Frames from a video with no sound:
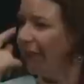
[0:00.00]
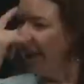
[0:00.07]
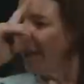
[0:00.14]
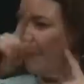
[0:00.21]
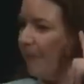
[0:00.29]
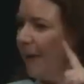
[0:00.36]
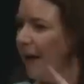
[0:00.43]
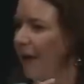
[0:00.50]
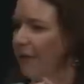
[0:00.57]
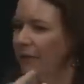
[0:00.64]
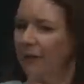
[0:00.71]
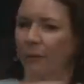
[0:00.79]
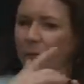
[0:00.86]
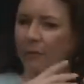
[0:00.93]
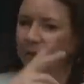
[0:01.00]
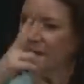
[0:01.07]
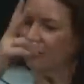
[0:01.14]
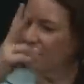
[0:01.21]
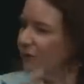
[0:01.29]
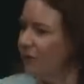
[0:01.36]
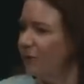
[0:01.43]
the goal, and I wasn't
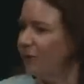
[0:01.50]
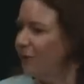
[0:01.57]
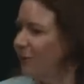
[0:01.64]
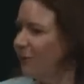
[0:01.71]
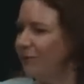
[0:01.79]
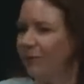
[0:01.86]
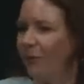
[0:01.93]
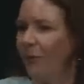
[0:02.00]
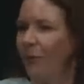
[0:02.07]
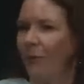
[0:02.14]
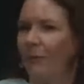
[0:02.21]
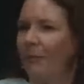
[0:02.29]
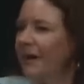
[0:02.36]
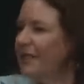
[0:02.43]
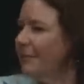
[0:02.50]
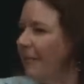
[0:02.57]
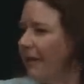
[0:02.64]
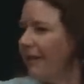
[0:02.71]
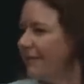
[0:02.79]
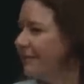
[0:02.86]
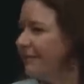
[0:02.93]
really thinking about women's
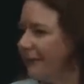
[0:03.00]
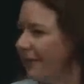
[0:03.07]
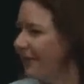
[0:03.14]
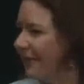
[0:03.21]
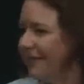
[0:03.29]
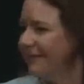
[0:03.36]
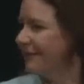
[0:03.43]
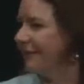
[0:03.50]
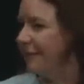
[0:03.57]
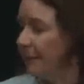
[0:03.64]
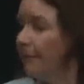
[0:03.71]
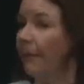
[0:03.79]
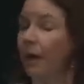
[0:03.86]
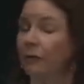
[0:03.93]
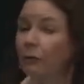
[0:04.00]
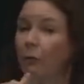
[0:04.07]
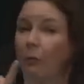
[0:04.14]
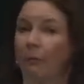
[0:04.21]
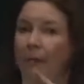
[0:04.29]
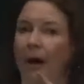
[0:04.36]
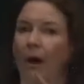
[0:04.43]
issues or anything else,
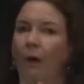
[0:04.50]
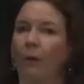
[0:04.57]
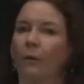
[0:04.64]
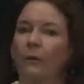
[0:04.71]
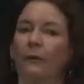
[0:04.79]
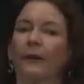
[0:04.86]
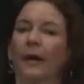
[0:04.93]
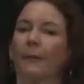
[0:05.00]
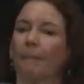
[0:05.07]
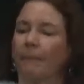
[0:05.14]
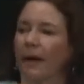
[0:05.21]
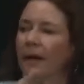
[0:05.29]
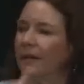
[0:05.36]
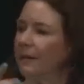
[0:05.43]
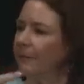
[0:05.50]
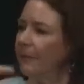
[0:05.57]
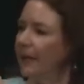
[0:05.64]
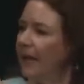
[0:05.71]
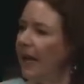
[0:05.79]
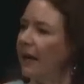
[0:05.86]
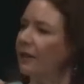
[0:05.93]
nothing else.
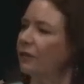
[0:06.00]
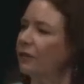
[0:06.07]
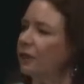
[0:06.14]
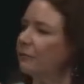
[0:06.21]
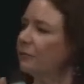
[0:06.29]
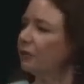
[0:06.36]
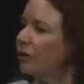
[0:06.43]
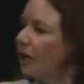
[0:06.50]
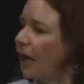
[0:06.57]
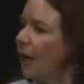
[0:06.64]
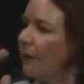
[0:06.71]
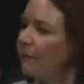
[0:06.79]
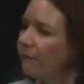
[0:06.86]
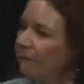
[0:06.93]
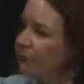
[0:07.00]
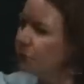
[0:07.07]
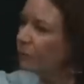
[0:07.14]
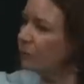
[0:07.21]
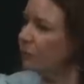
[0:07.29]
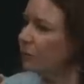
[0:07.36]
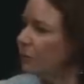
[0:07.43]
Now, in terms
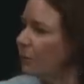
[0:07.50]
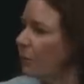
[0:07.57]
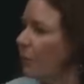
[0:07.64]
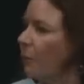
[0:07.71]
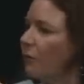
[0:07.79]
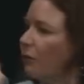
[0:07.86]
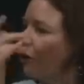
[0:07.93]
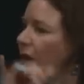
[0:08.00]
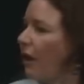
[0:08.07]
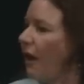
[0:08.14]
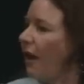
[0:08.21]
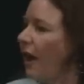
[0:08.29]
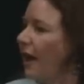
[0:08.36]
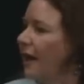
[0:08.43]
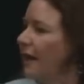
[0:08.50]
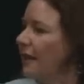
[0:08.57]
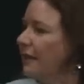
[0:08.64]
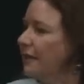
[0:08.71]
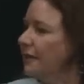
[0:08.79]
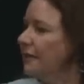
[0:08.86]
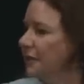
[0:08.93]
of the, and I was
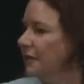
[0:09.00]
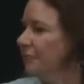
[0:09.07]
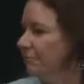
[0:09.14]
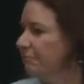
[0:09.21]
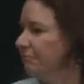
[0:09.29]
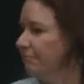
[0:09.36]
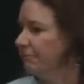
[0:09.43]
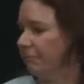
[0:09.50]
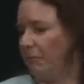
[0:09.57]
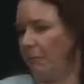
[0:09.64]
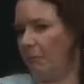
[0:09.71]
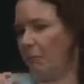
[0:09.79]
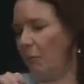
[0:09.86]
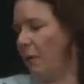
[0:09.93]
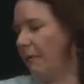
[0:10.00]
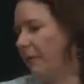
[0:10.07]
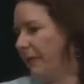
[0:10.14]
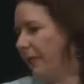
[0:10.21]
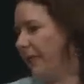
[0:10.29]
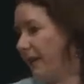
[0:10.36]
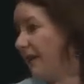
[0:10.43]
thinking about what the potential
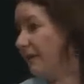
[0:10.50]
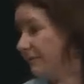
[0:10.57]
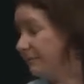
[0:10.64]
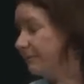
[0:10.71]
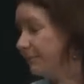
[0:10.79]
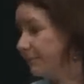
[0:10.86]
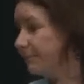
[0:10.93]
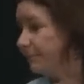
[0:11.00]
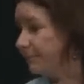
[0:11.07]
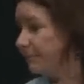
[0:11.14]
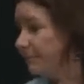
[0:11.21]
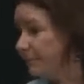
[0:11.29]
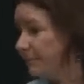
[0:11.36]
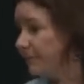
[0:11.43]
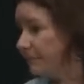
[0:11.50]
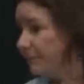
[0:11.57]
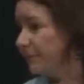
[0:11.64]
impact was of winning